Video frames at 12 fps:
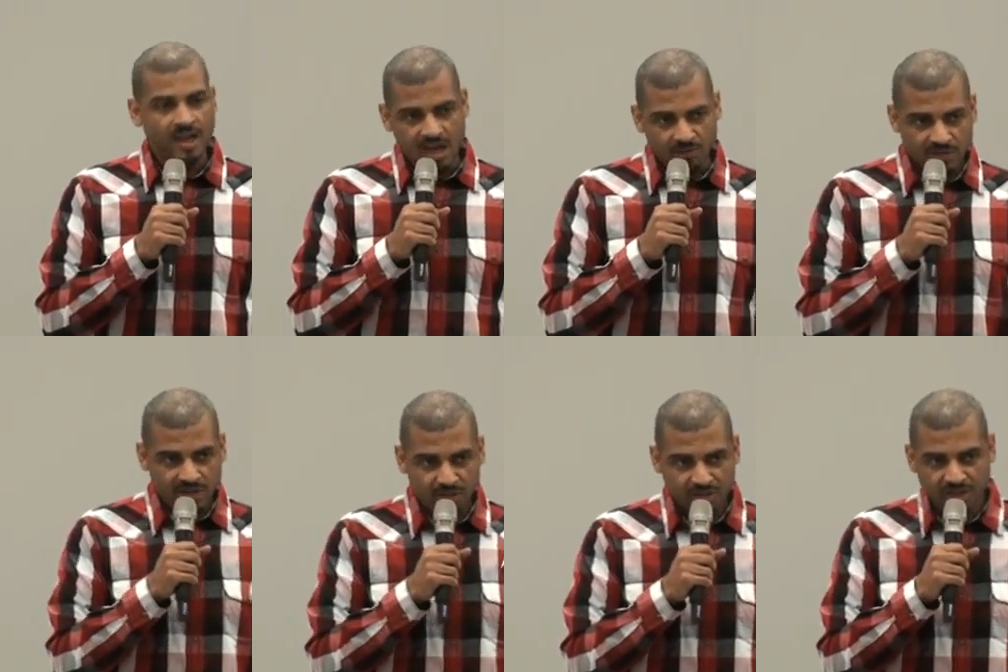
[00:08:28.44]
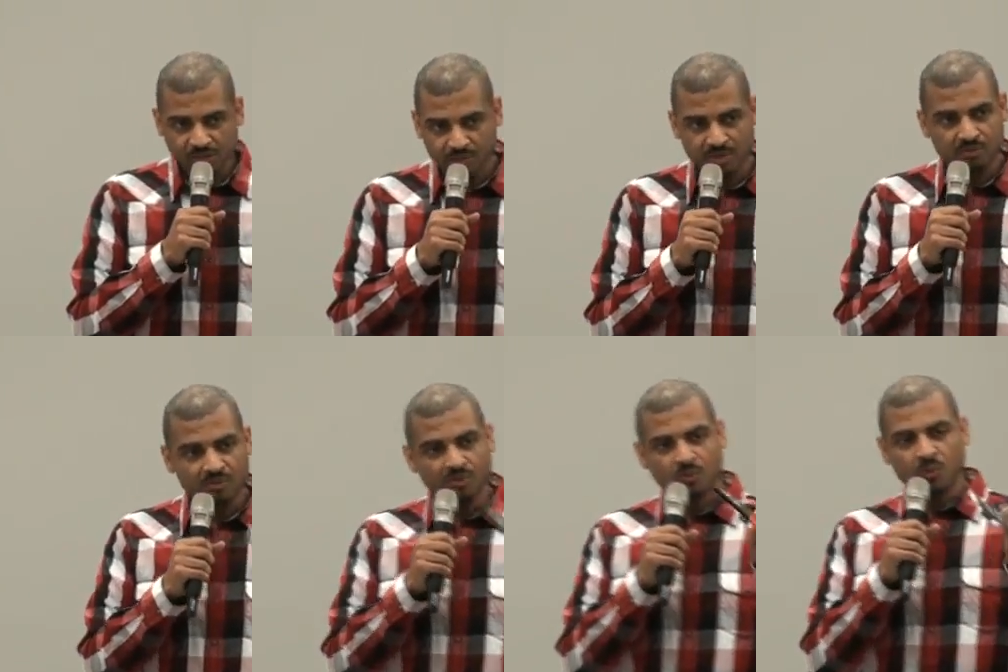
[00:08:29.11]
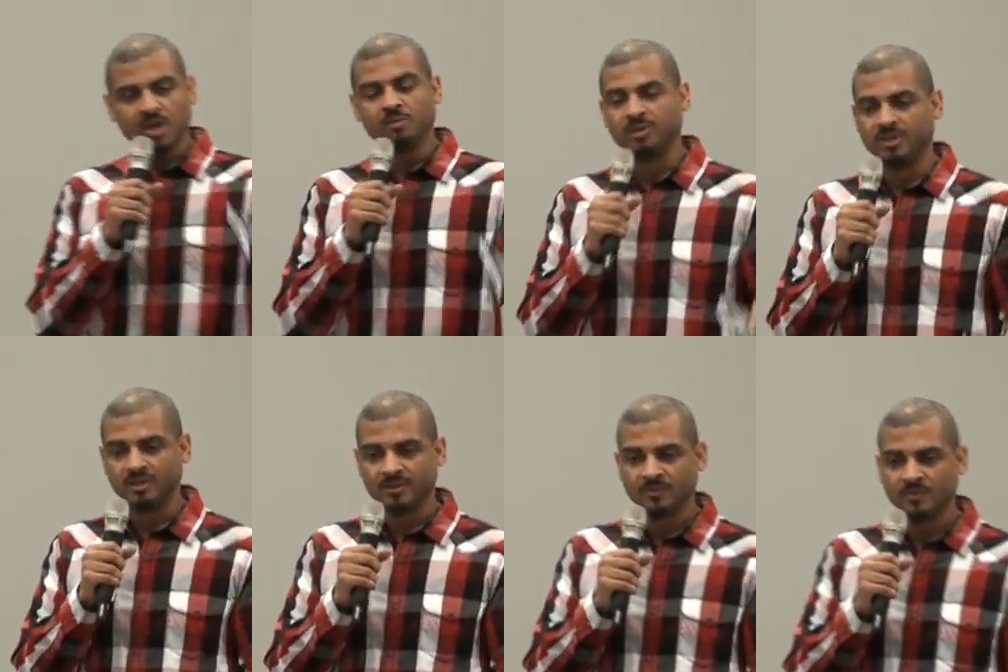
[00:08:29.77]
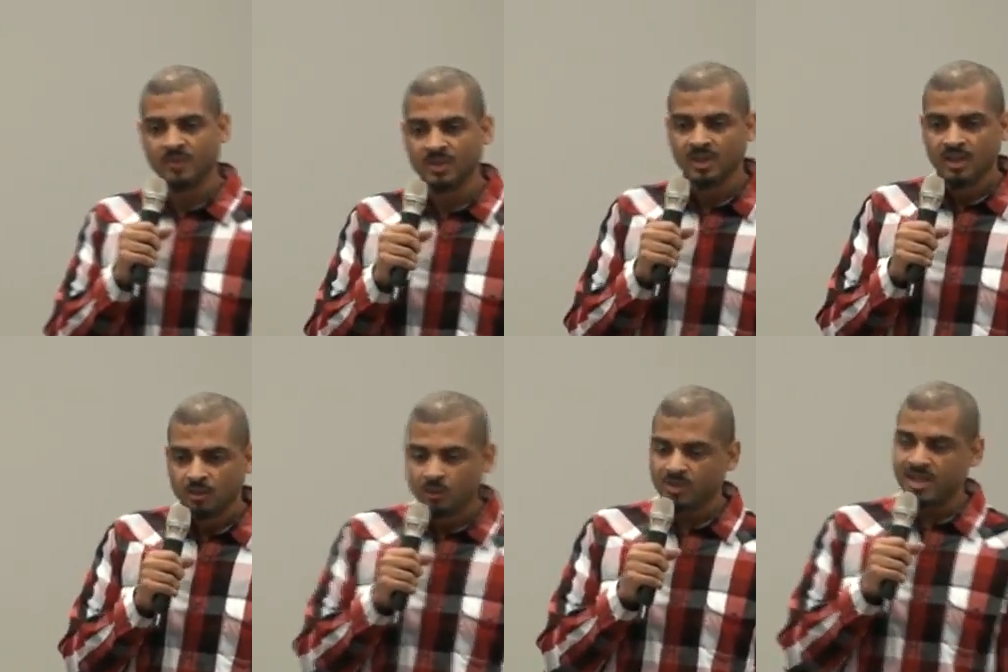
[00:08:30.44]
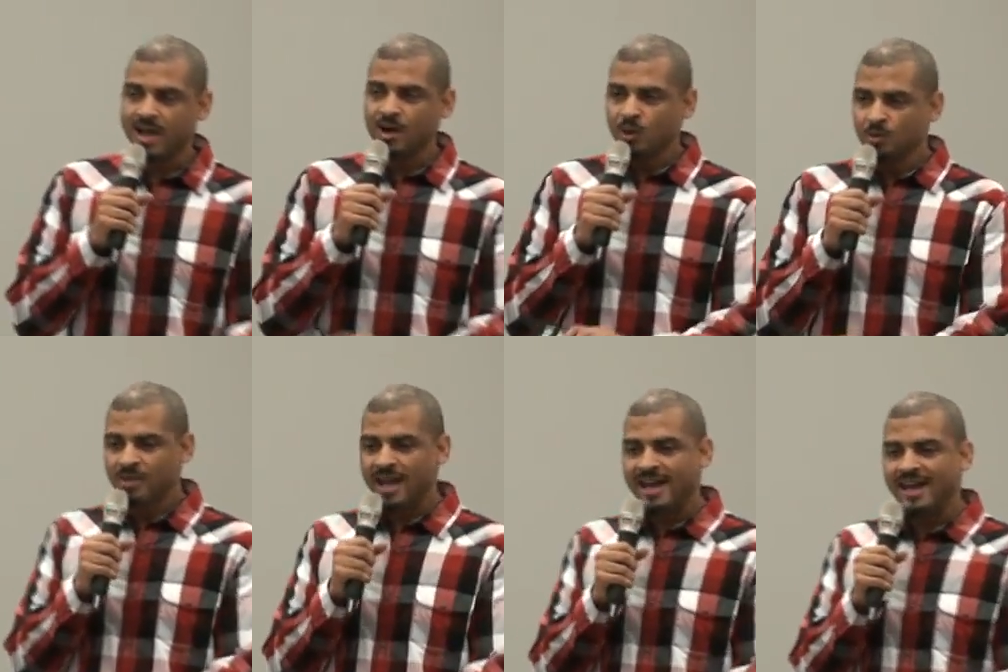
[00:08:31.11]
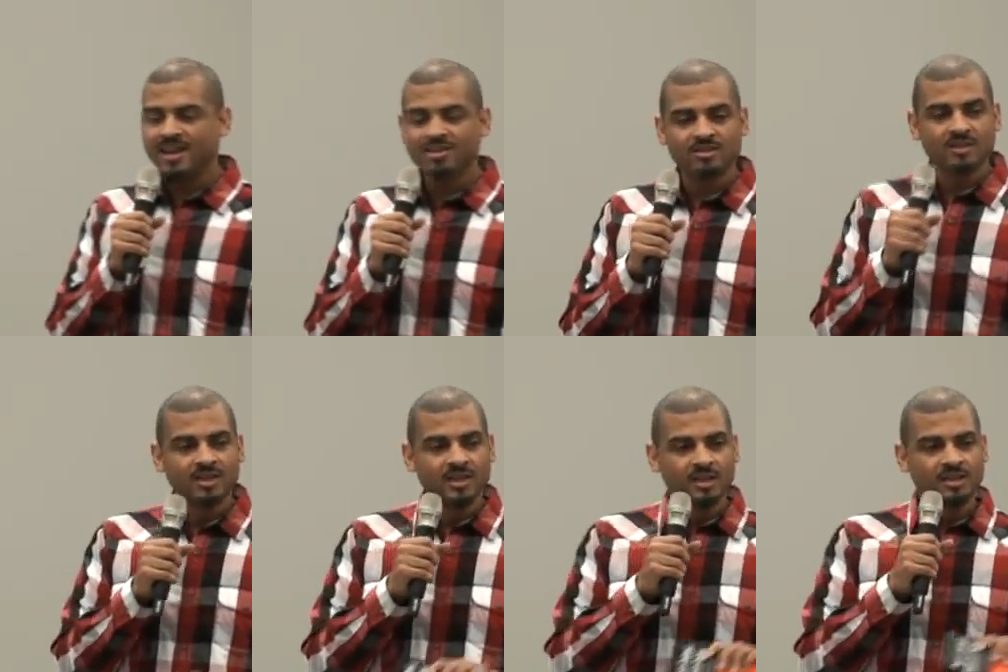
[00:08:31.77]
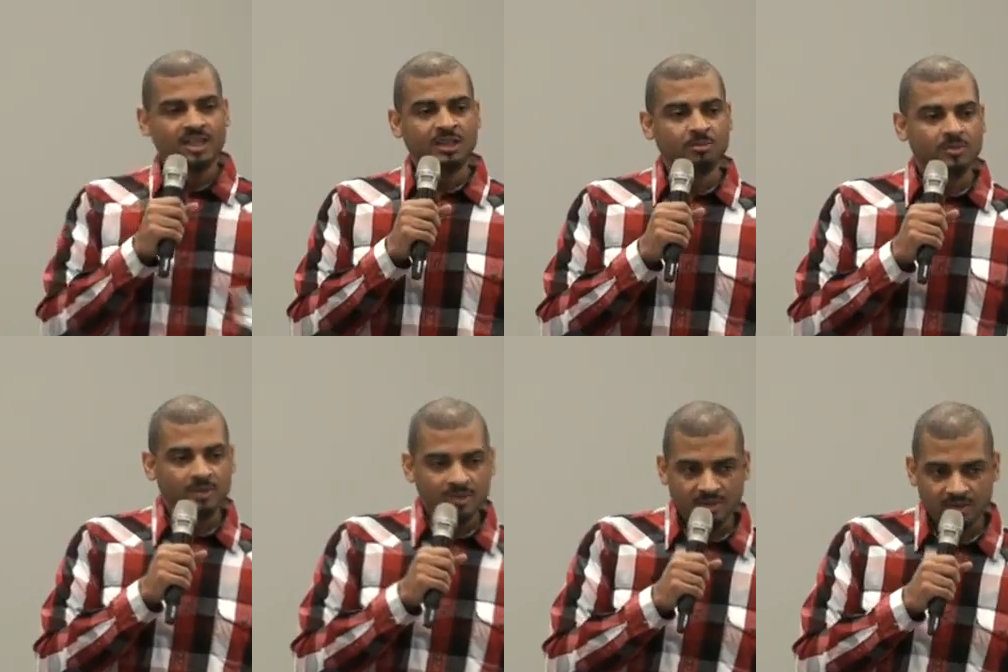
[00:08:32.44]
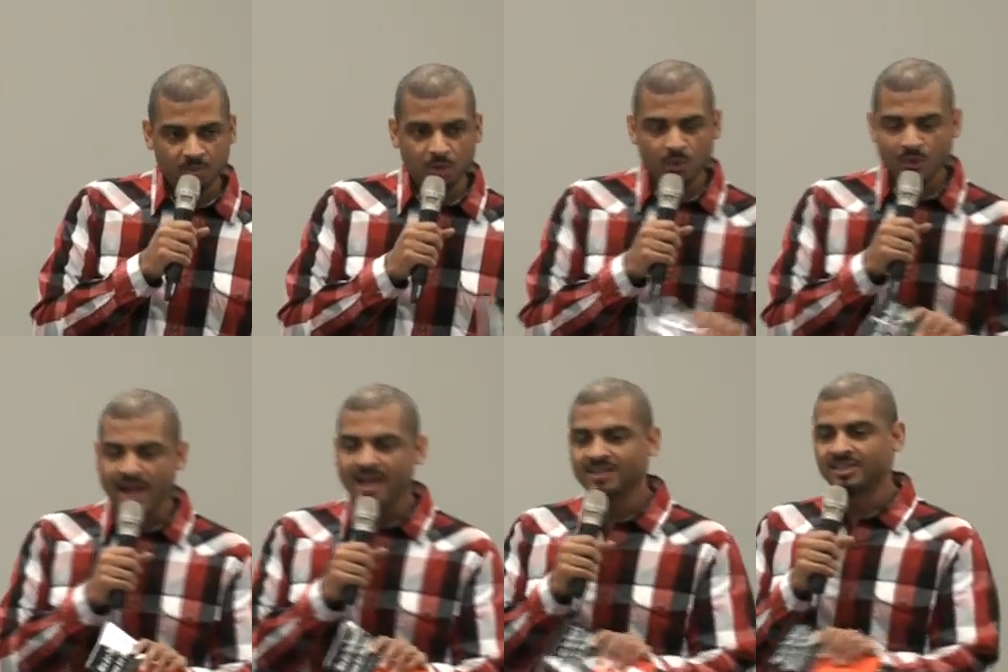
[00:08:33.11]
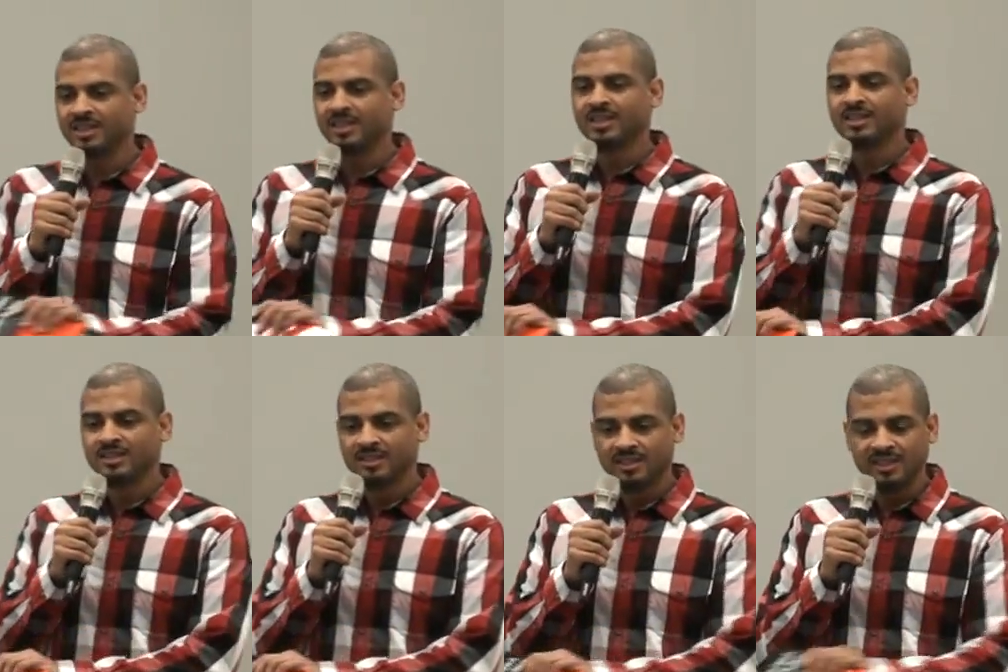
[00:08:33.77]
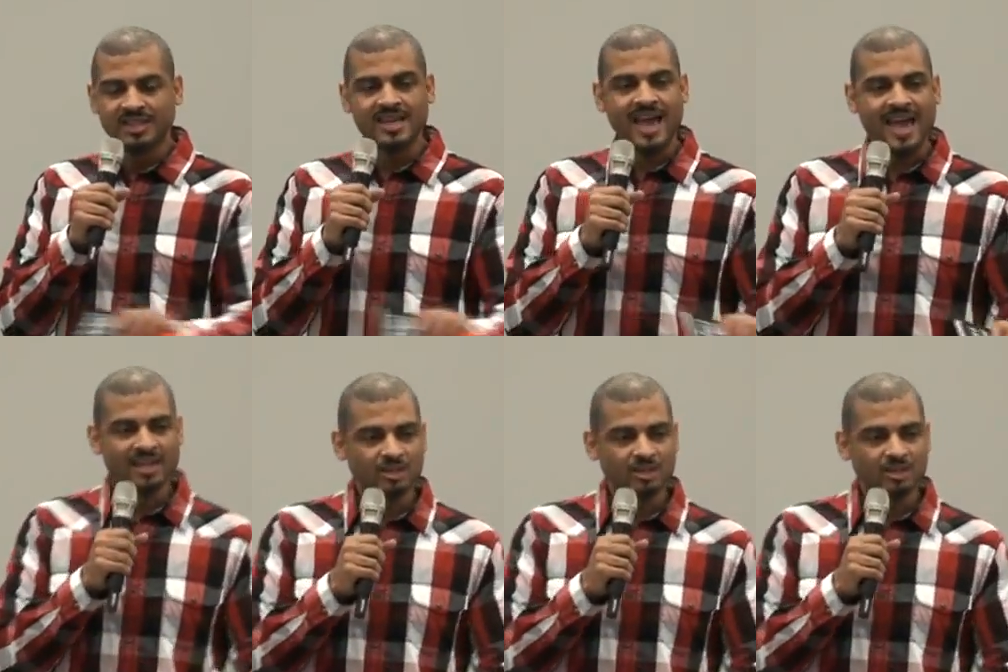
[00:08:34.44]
I have that secret of women, which I hope guys keep the morality in their